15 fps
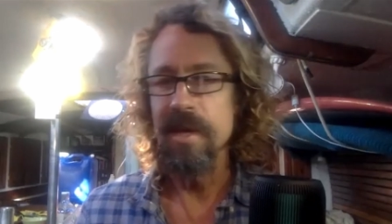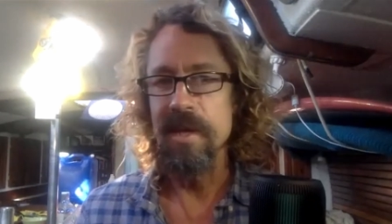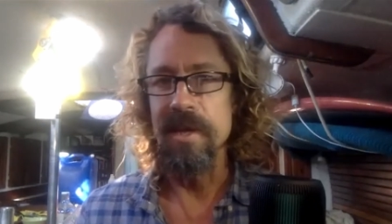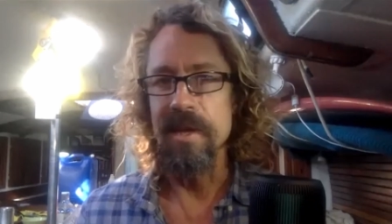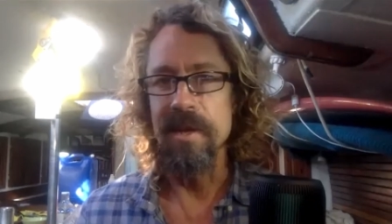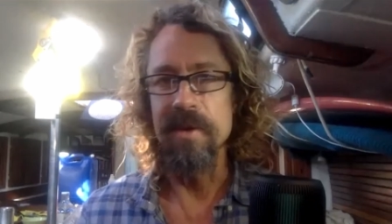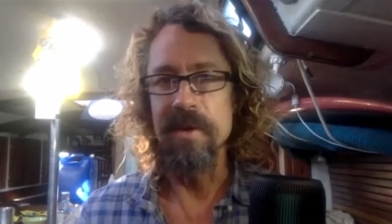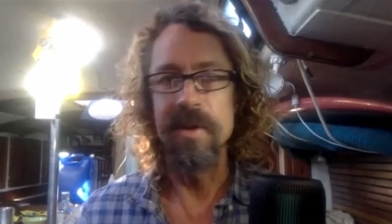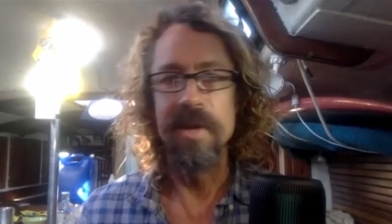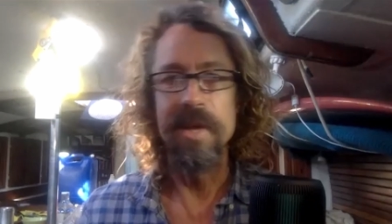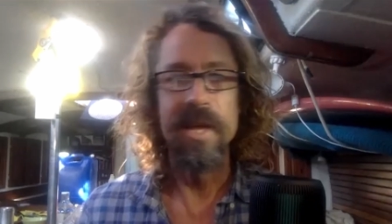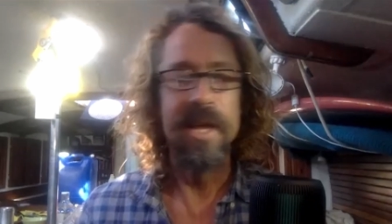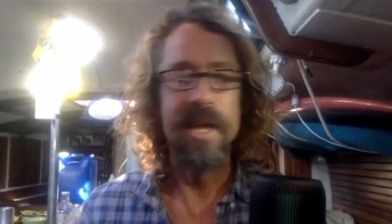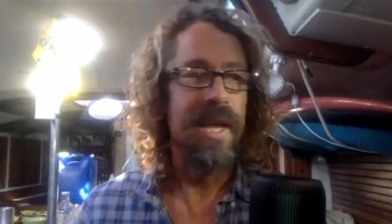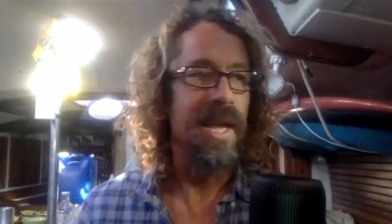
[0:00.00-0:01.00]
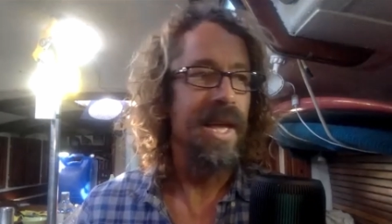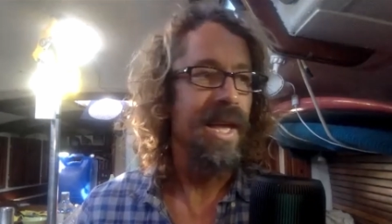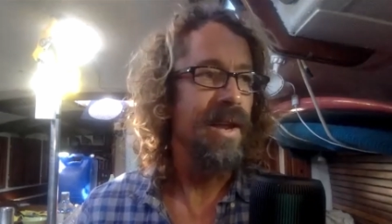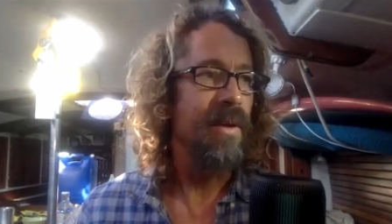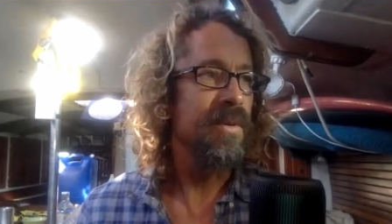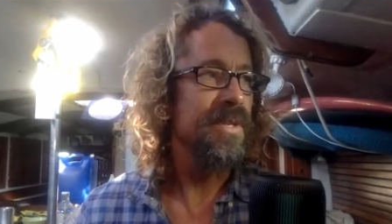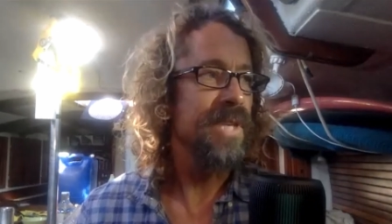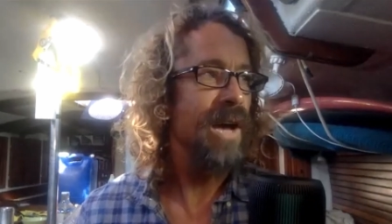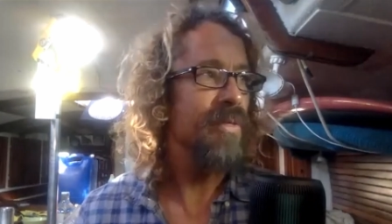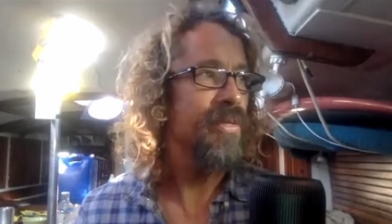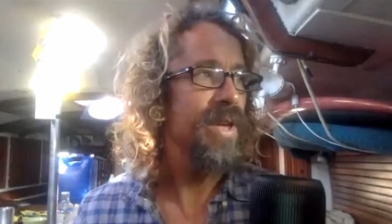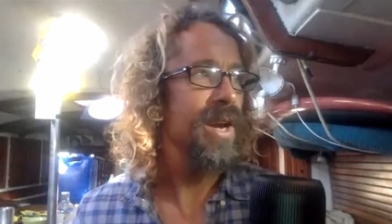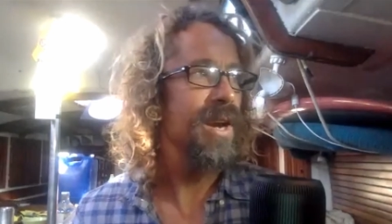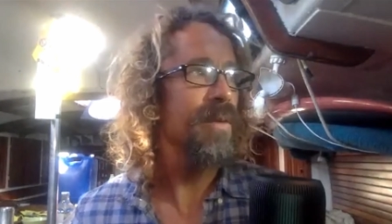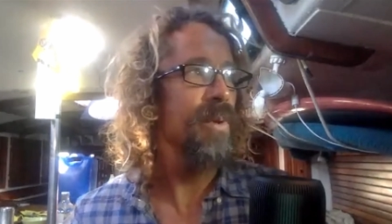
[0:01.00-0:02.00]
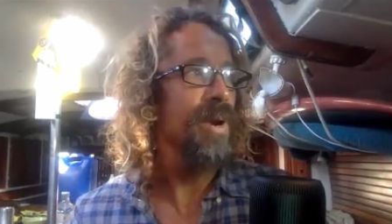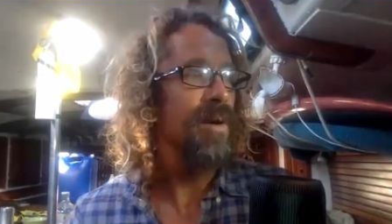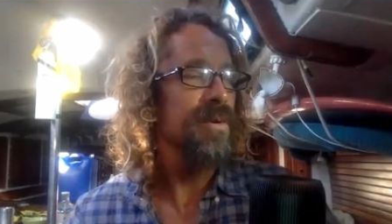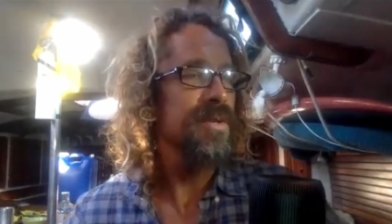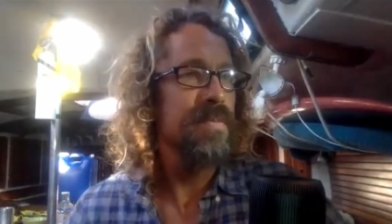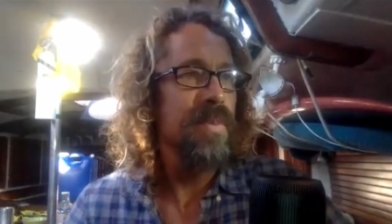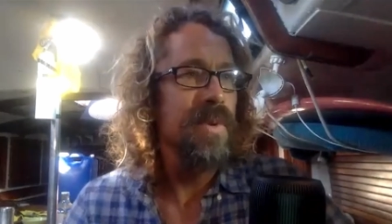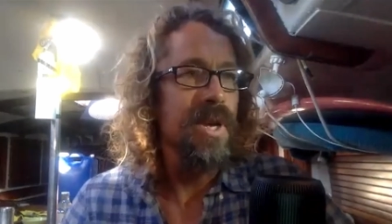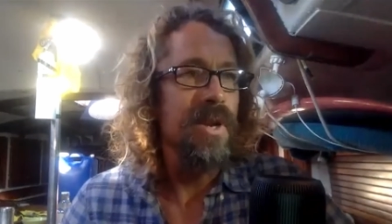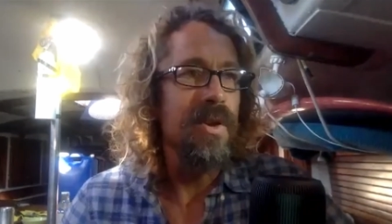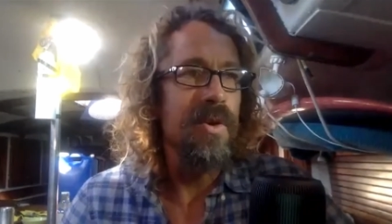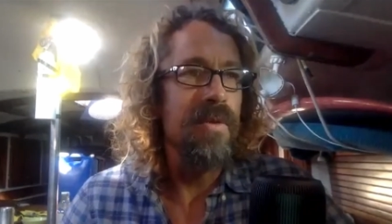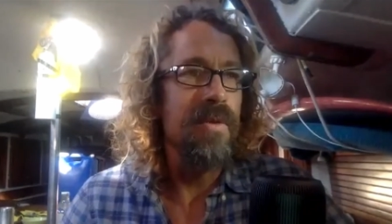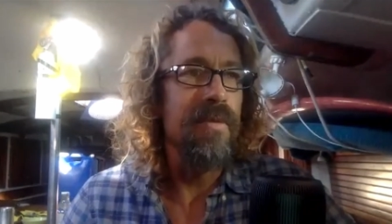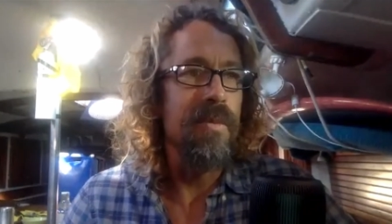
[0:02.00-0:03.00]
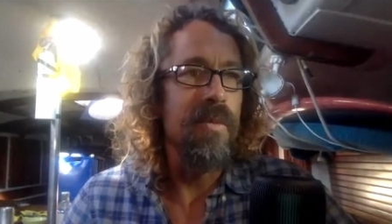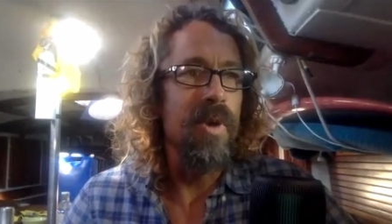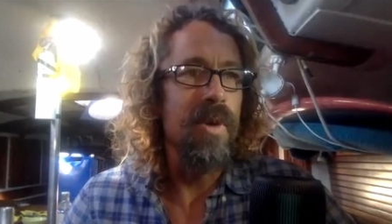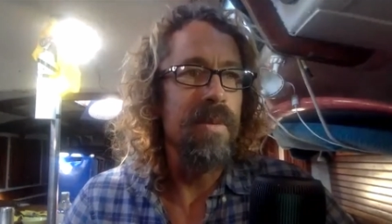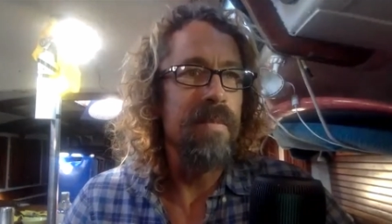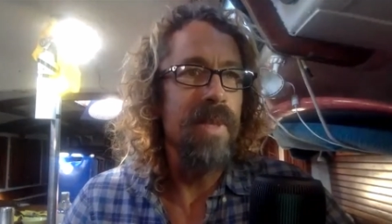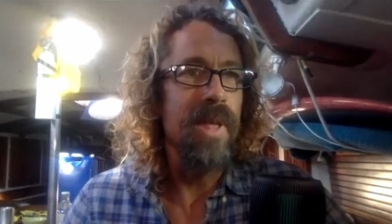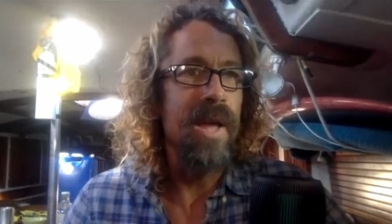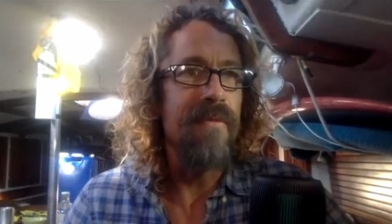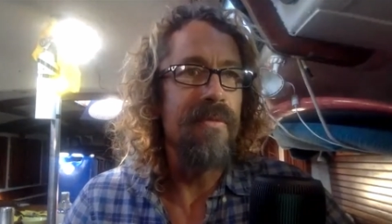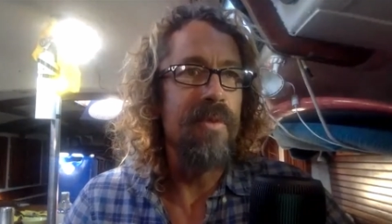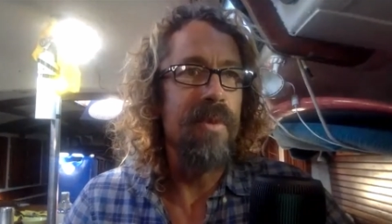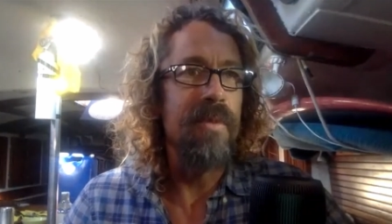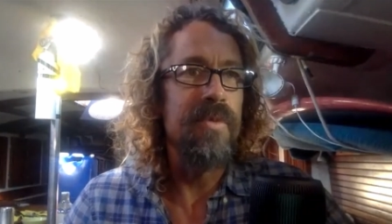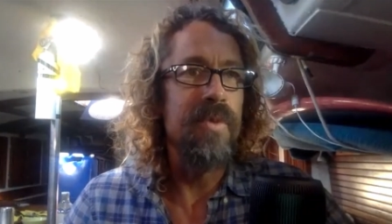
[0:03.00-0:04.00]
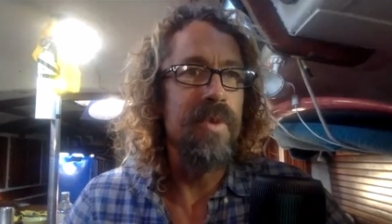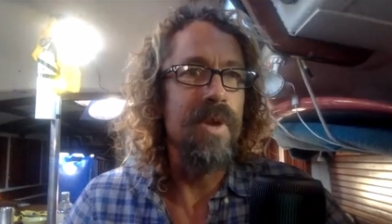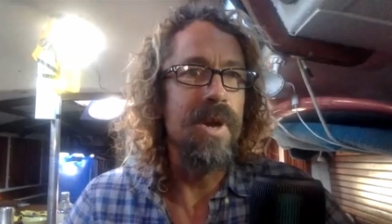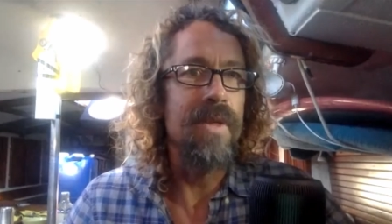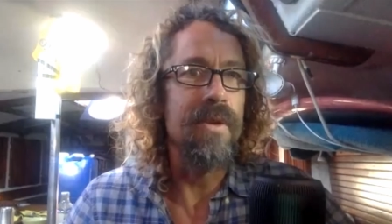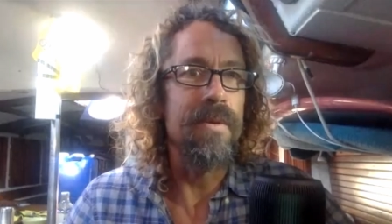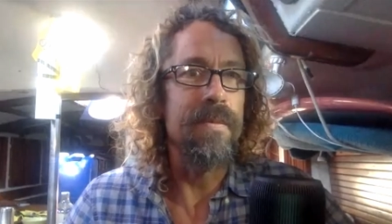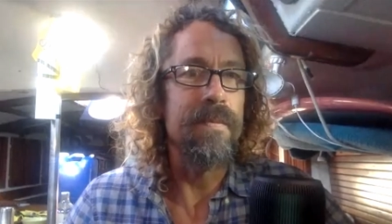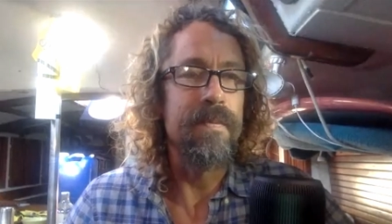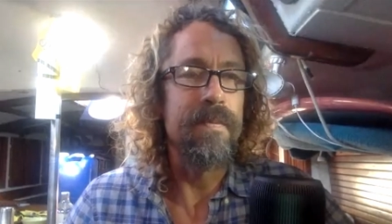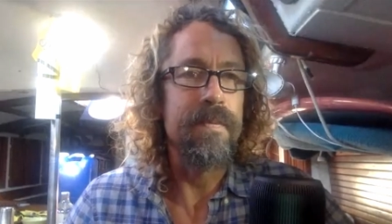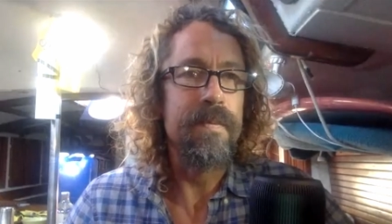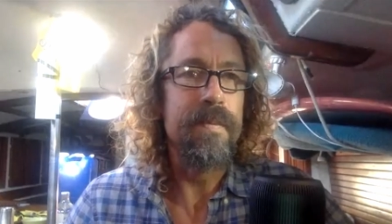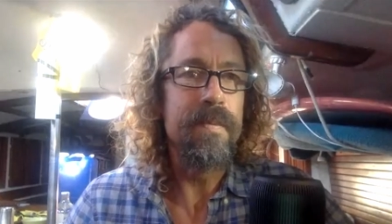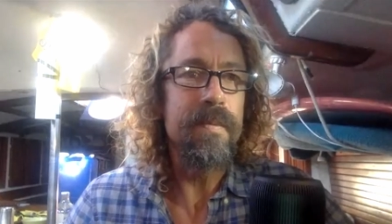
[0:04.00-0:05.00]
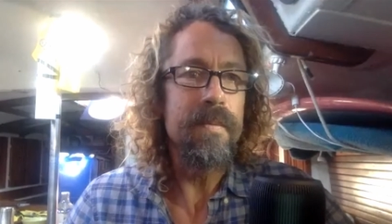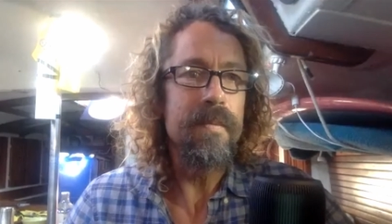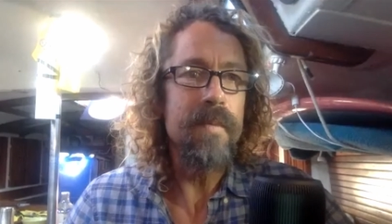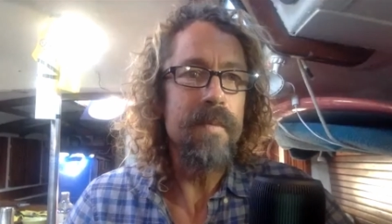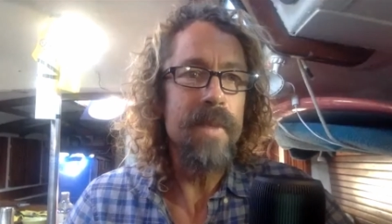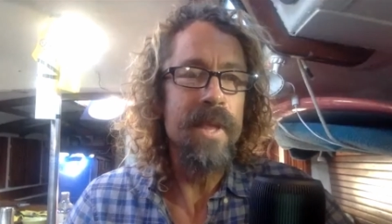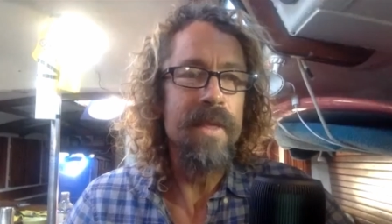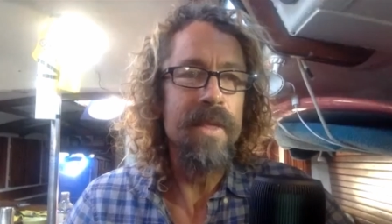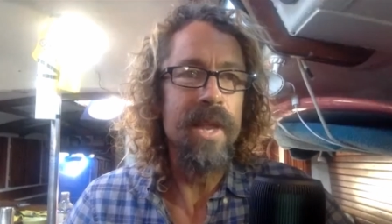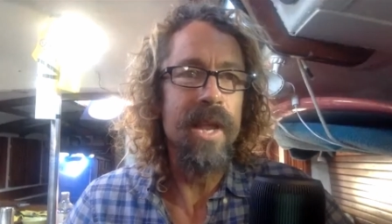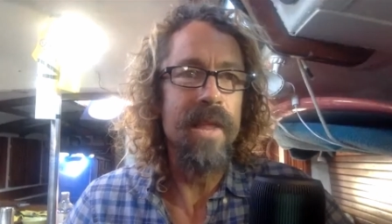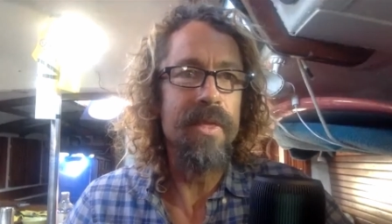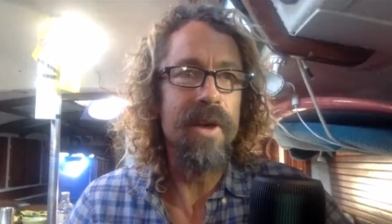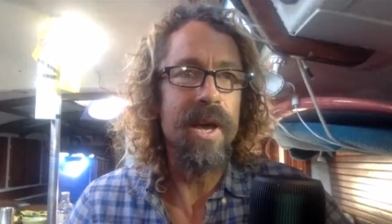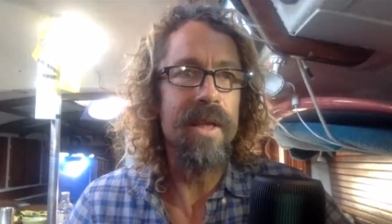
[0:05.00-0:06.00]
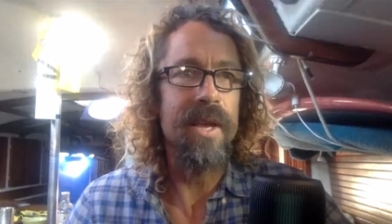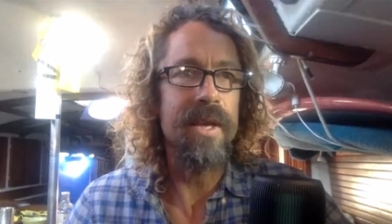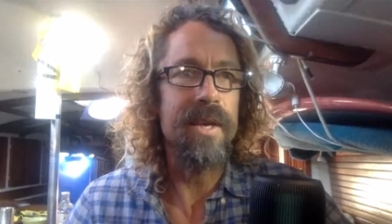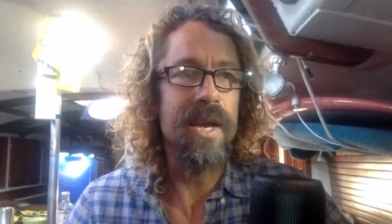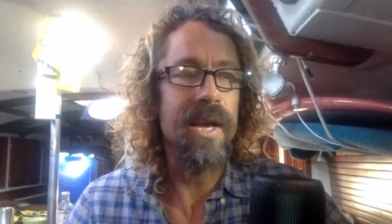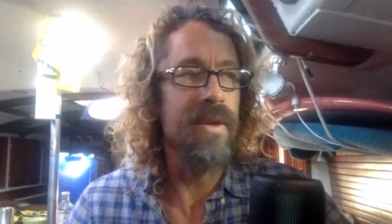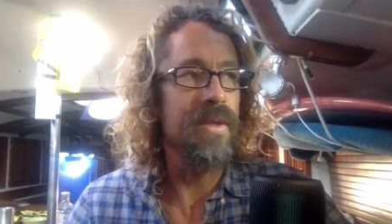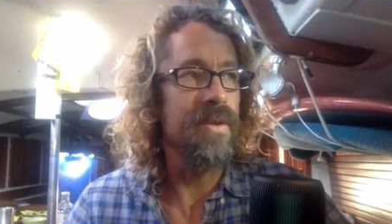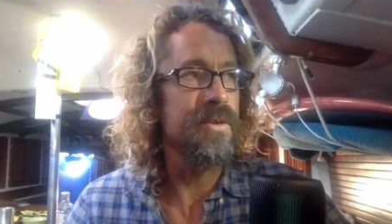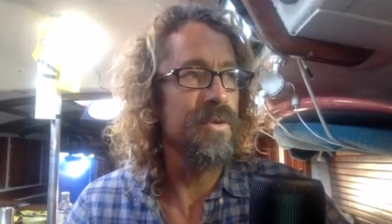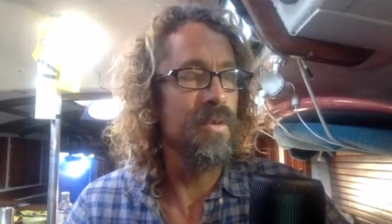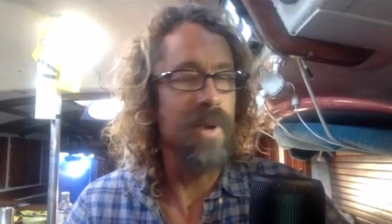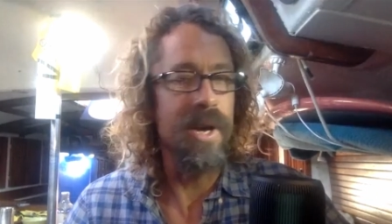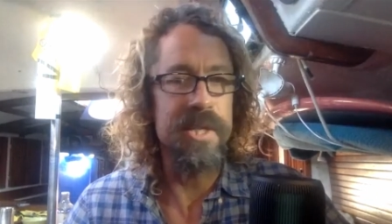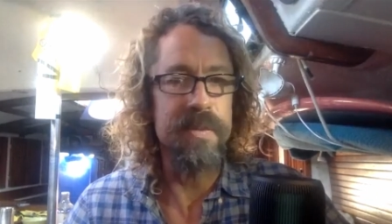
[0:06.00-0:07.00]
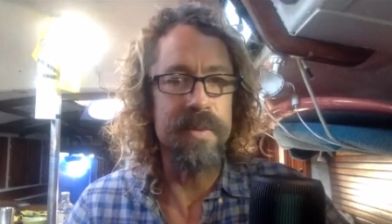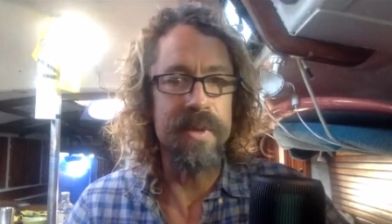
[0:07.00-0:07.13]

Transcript: You know, and it was out there when I was canoeing from one platform to another that I thought, like, golly, this reminds me.